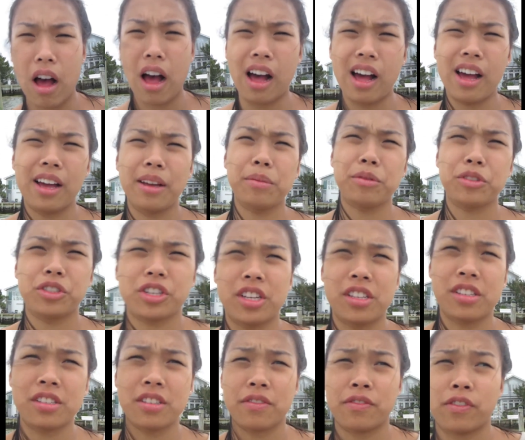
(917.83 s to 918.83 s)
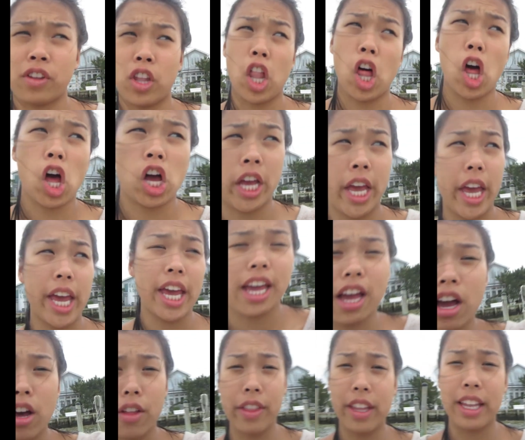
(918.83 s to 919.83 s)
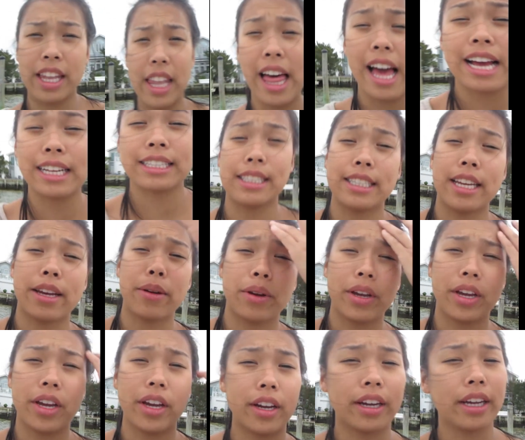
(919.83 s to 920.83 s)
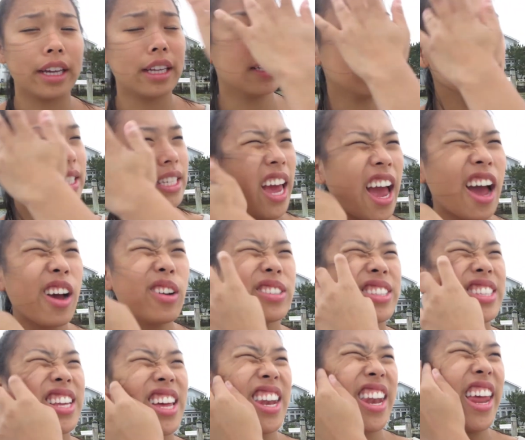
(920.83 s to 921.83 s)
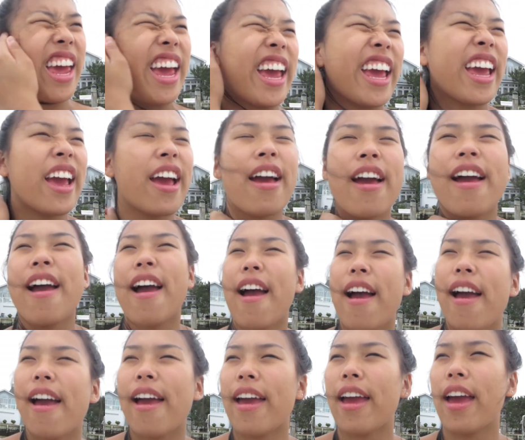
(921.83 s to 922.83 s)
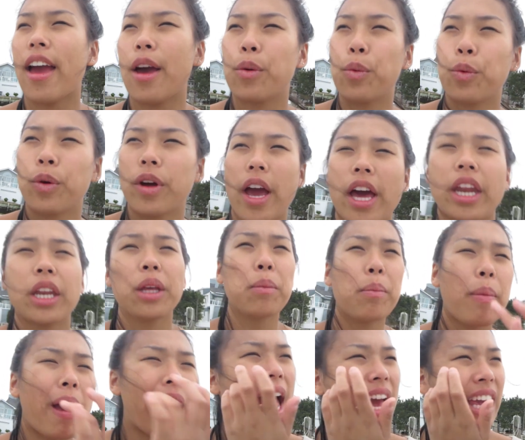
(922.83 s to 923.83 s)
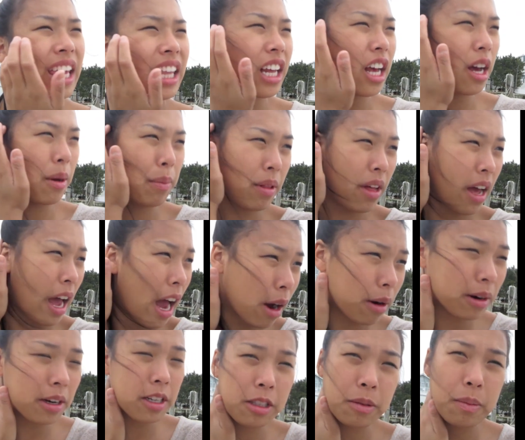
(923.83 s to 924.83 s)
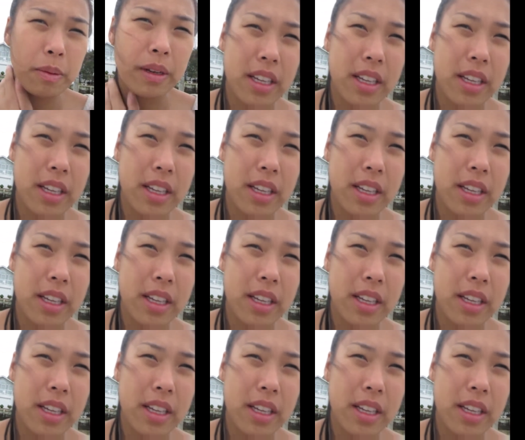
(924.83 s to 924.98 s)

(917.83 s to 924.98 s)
I'm just vlogging on the last day we're here. It is now Sunday, and we're heading back in a couple of hours.